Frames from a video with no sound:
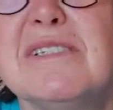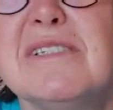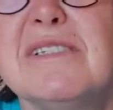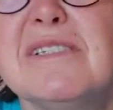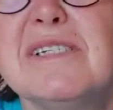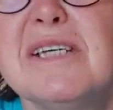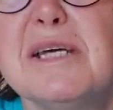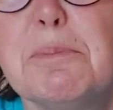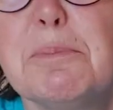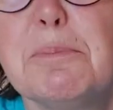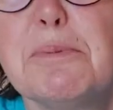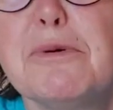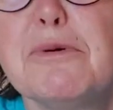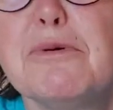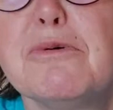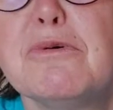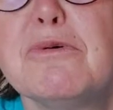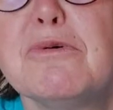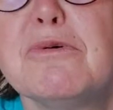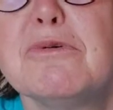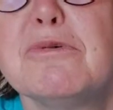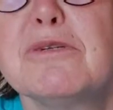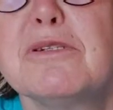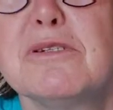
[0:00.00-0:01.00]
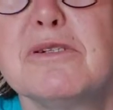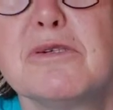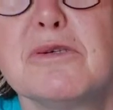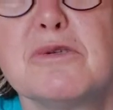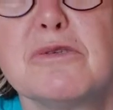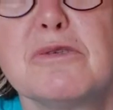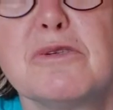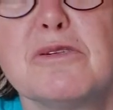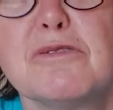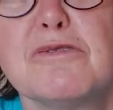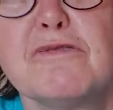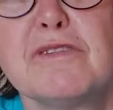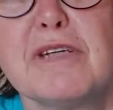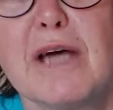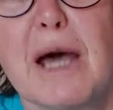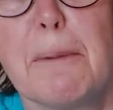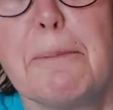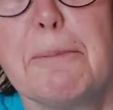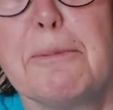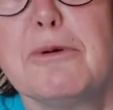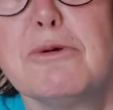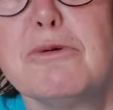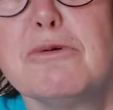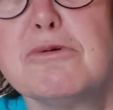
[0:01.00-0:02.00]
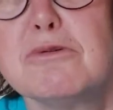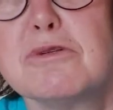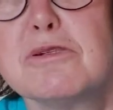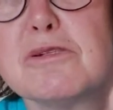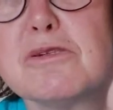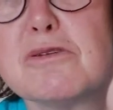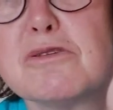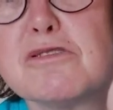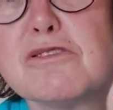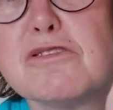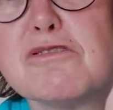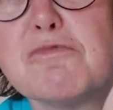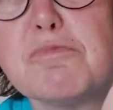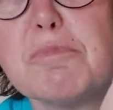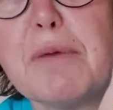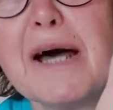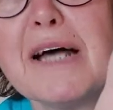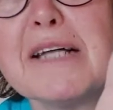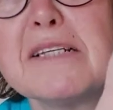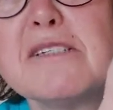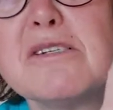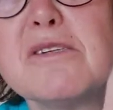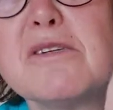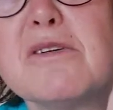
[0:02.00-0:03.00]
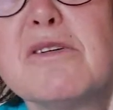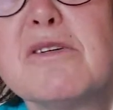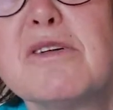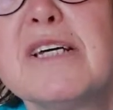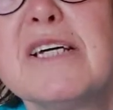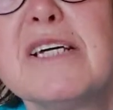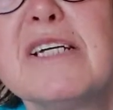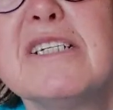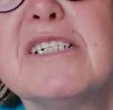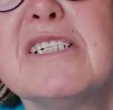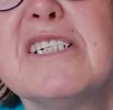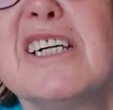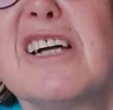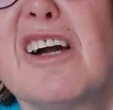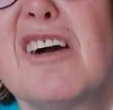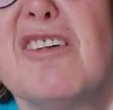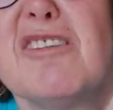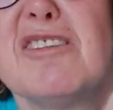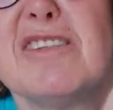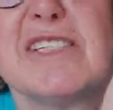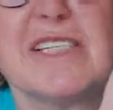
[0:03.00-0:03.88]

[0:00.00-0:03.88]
dappled sort of pattern on it. You can't